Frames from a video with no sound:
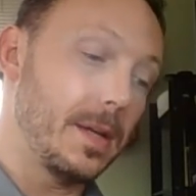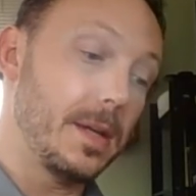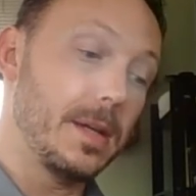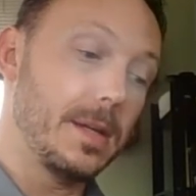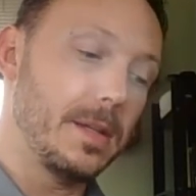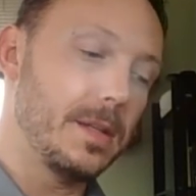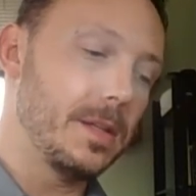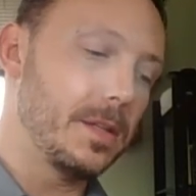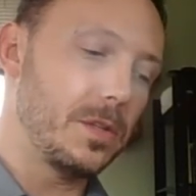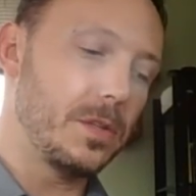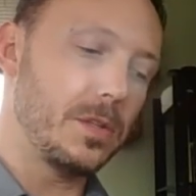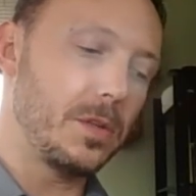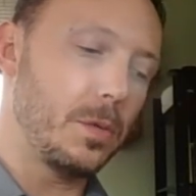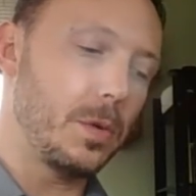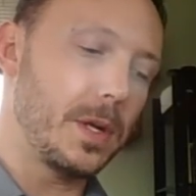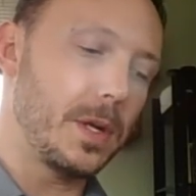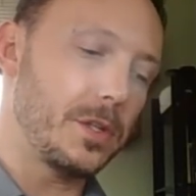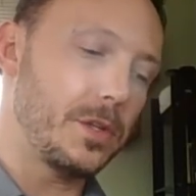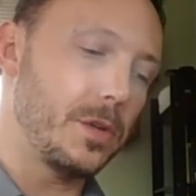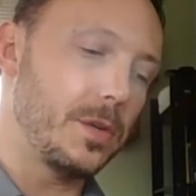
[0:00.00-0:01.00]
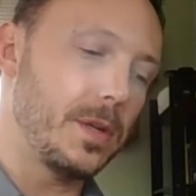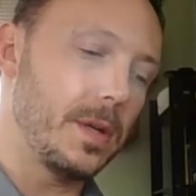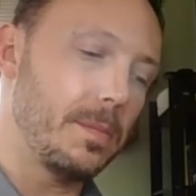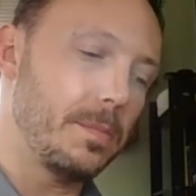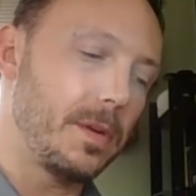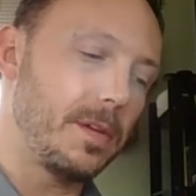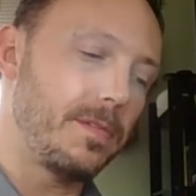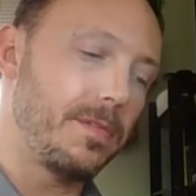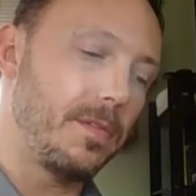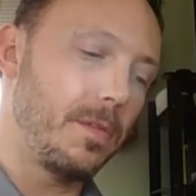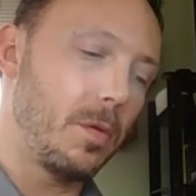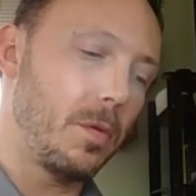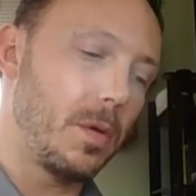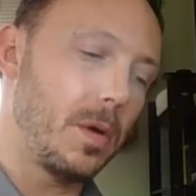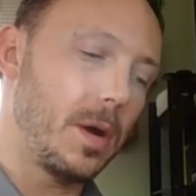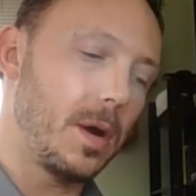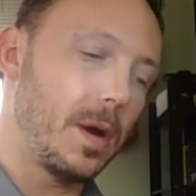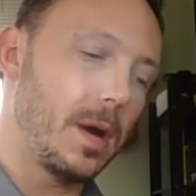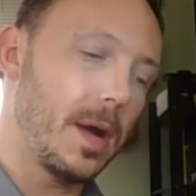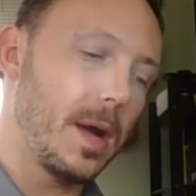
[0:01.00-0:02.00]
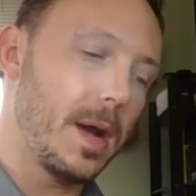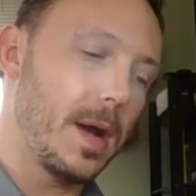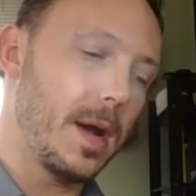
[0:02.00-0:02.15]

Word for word: Uh, this is question number four.